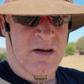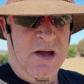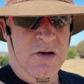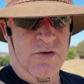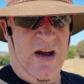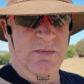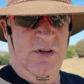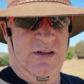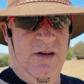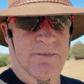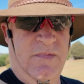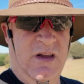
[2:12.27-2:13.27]
no
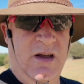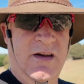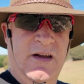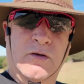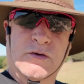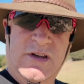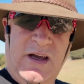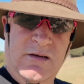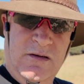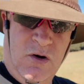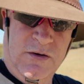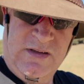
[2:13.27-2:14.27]
dramas, and it
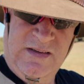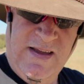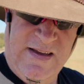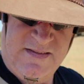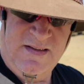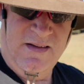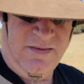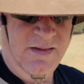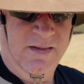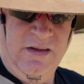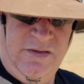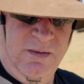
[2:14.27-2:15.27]
also costs less
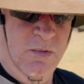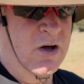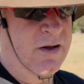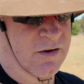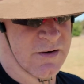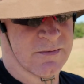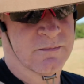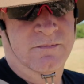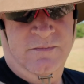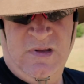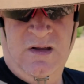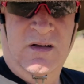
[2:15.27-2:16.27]
than lithium ion.
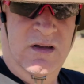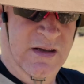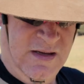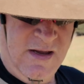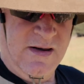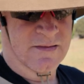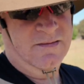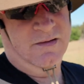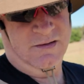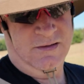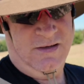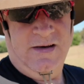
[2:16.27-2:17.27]
Again,
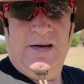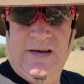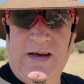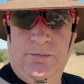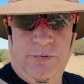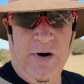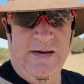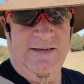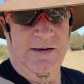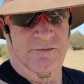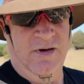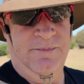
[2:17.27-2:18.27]
like I said,
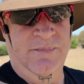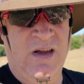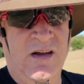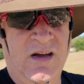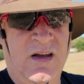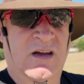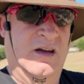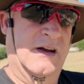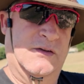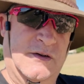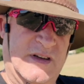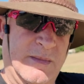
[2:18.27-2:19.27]
impressive.
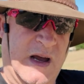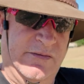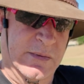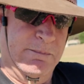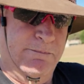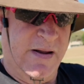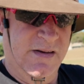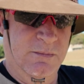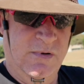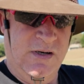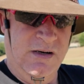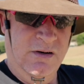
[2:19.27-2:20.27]
And it's also made from
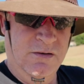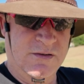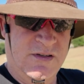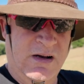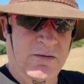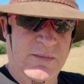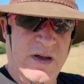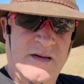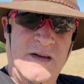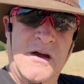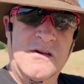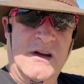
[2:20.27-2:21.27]
abundant materials, so um,
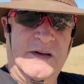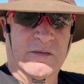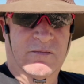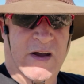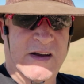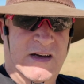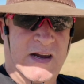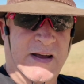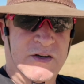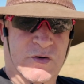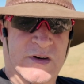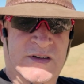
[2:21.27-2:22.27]
no need to invade
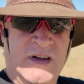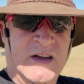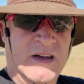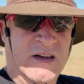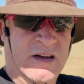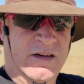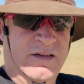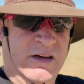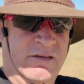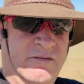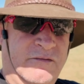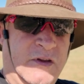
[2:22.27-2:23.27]
countries
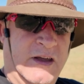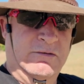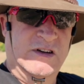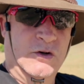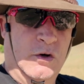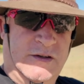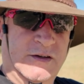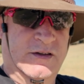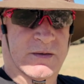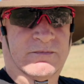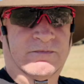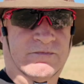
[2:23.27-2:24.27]
to, for their
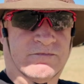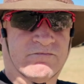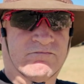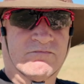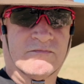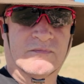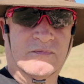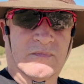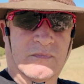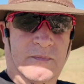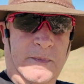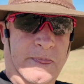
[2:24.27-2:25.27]
resources
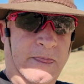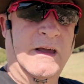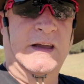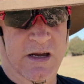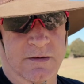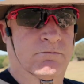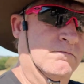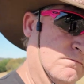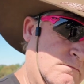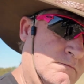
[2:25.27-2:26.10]
again.